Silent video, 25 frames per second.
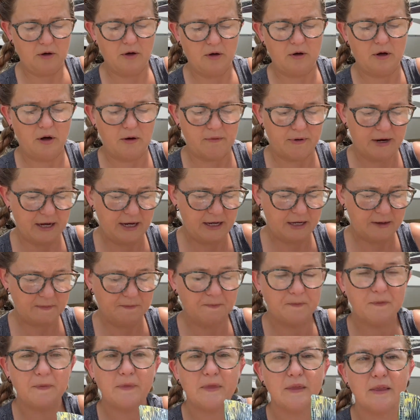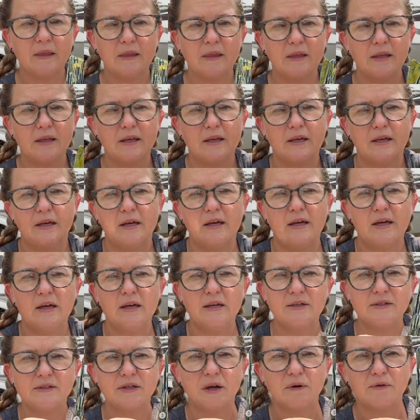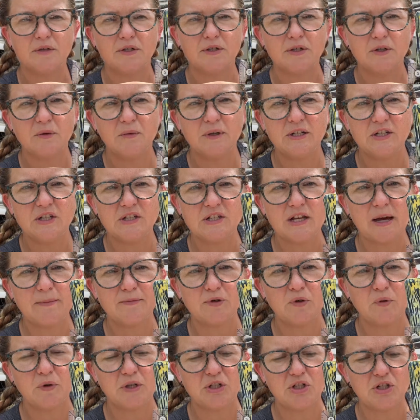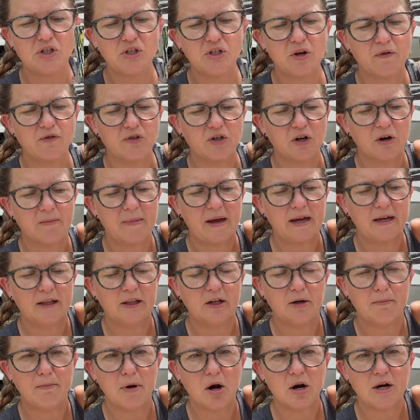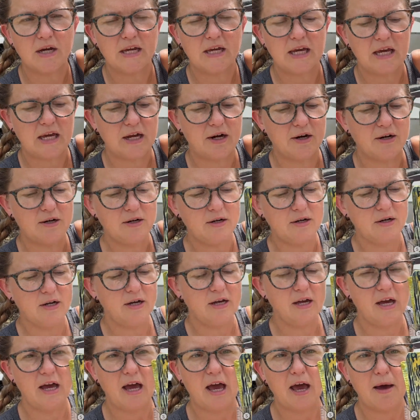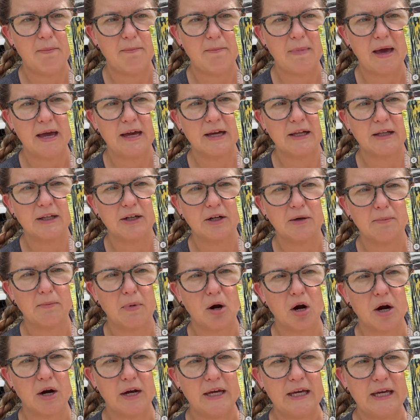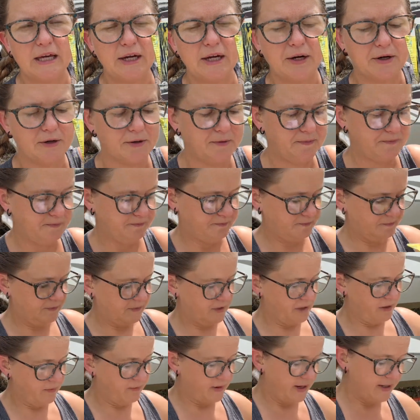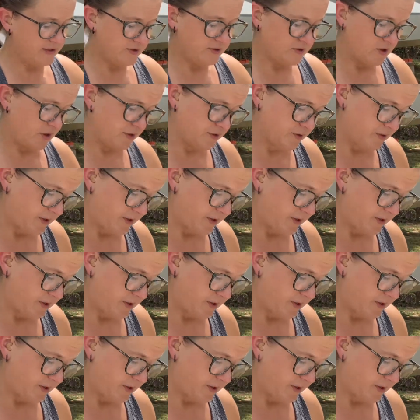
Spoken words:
All right, so 2 inches up and 2 inches over. So we're gonna make a little mark here and make a little mark here. All right, so I'll do